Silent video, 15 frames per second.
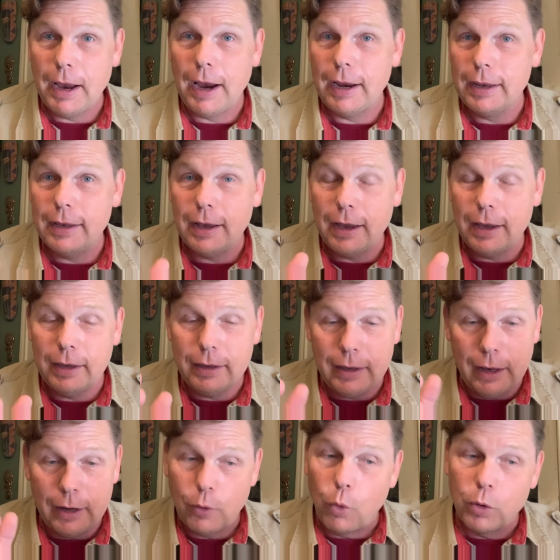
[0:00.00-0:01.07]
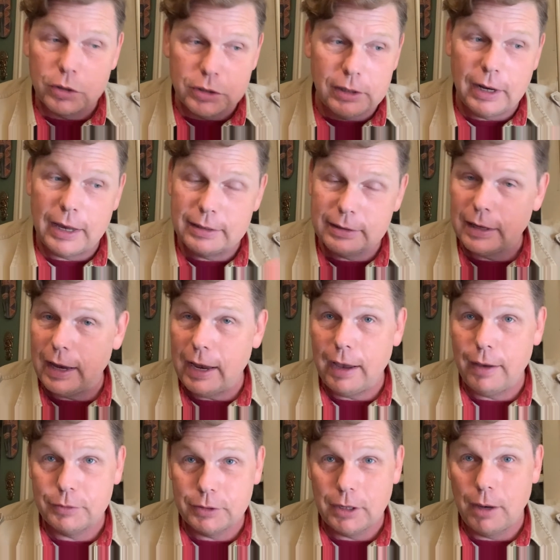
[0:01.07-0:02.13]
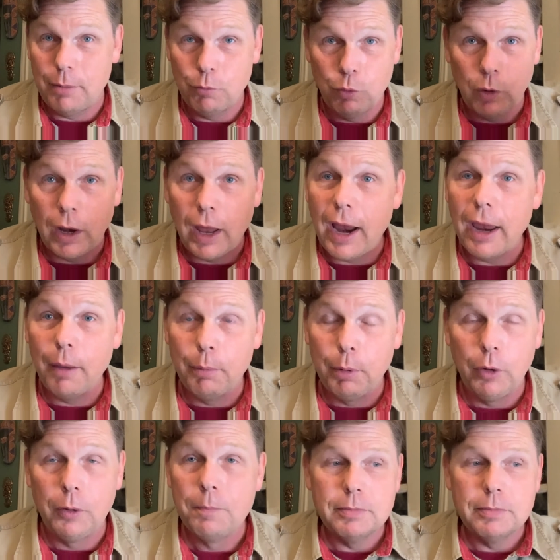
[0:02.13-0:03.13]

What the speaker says: And of course, it has to have some reliable,